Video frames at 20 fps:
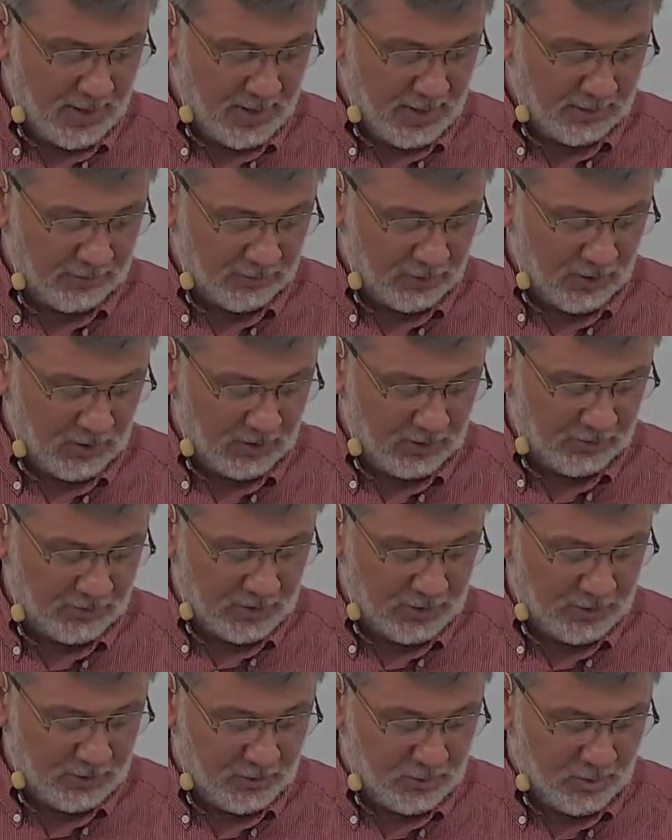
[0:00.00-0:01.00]
as long as
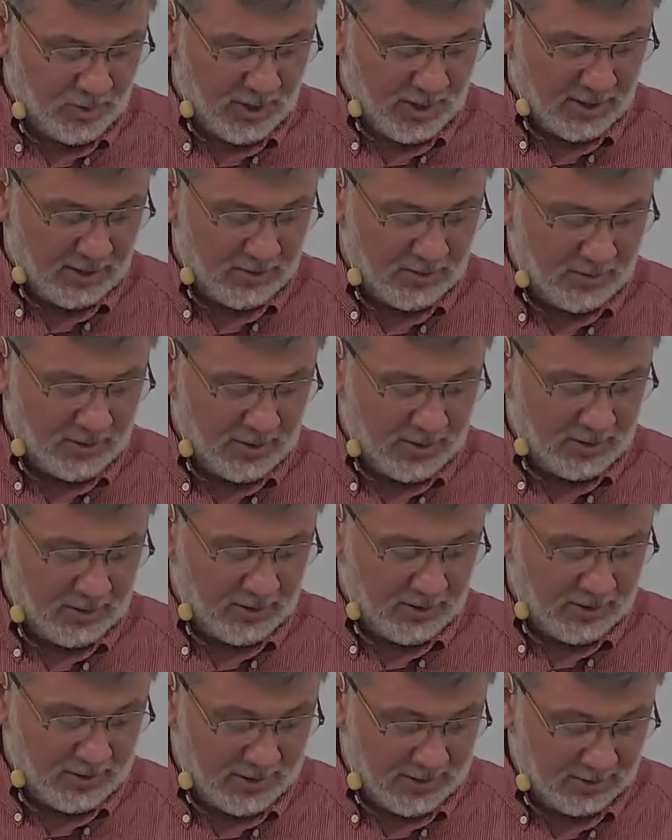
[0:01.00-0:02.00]
ye do well and,
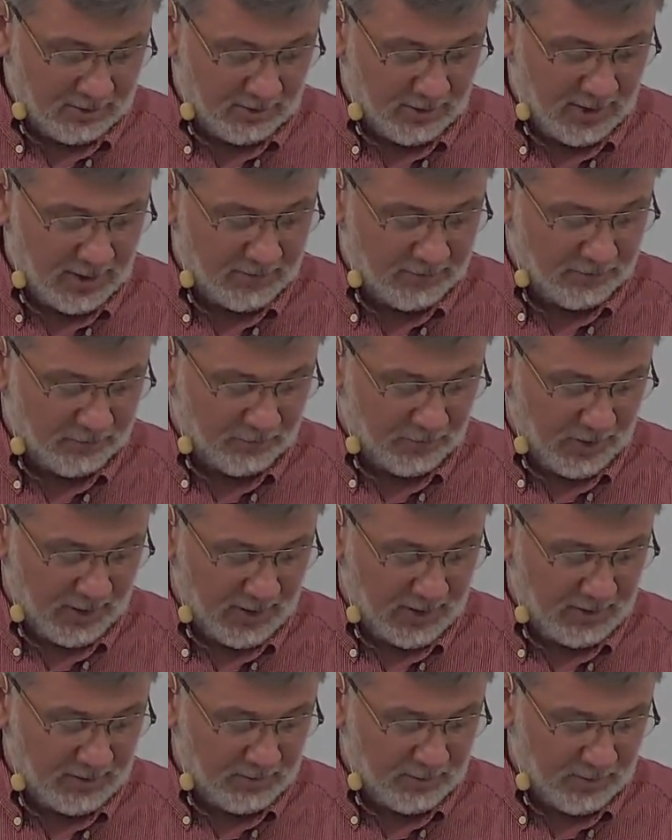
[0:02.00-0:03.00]
and are not
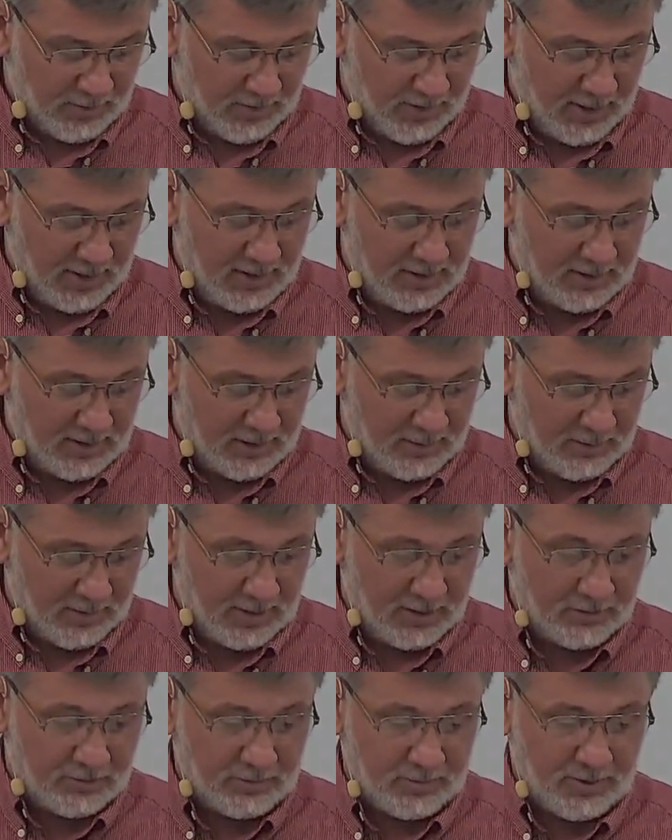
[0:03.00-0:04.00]
afraid with any
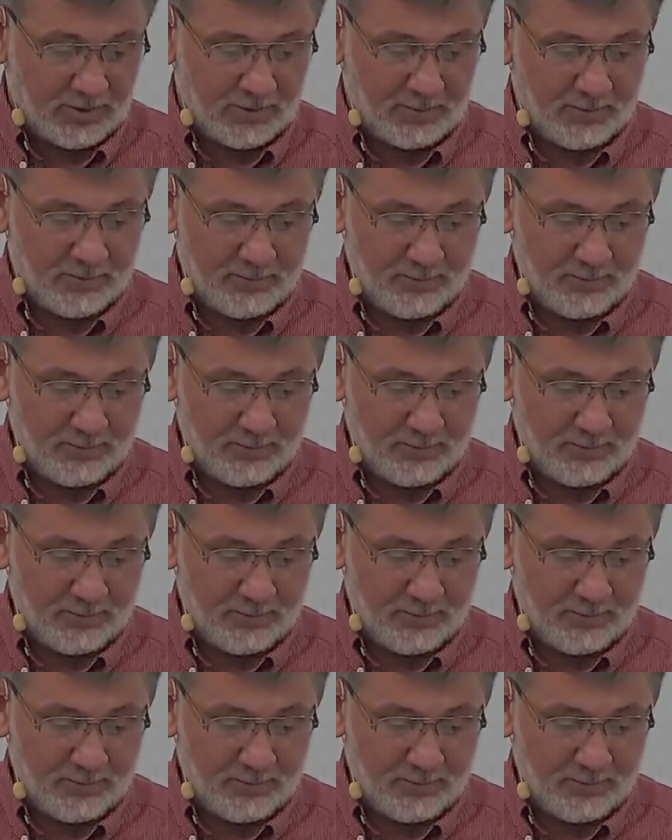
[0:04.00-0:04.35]
amazement.